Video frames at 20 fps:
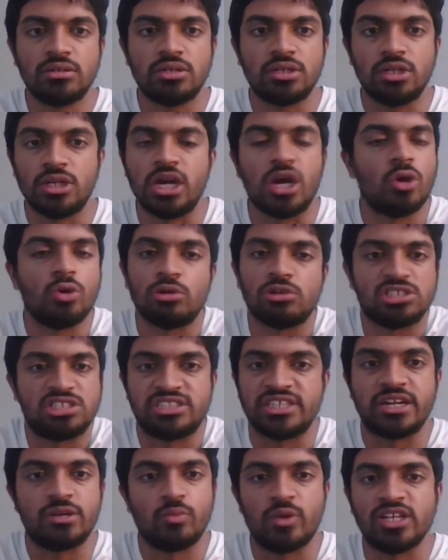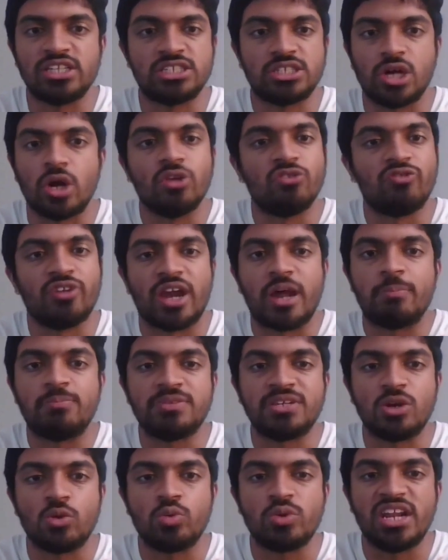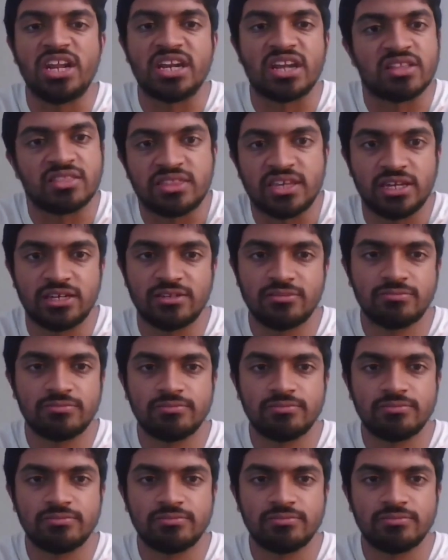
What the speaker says: Now those 10 wins count for absolutely nothing.